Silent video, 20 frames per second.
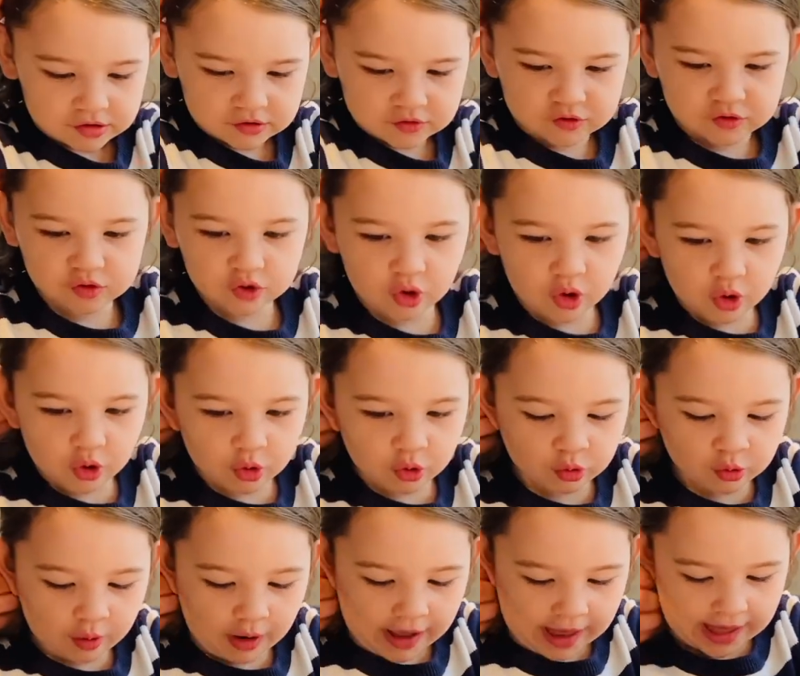about
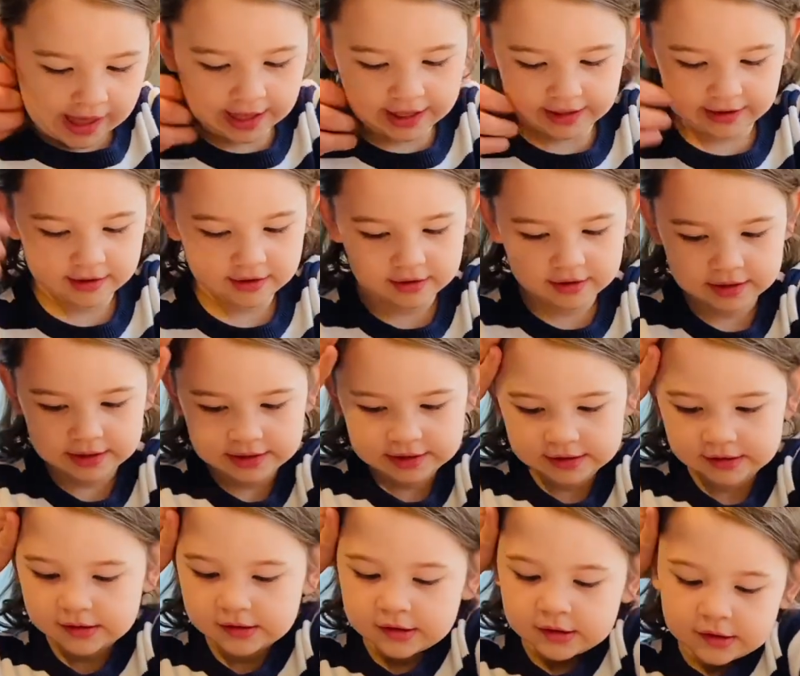what they're talking
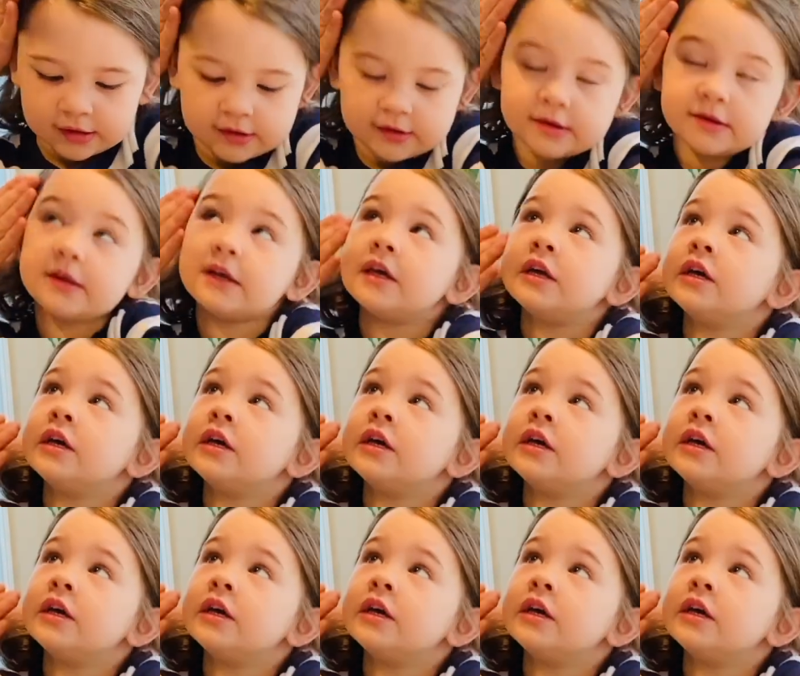about and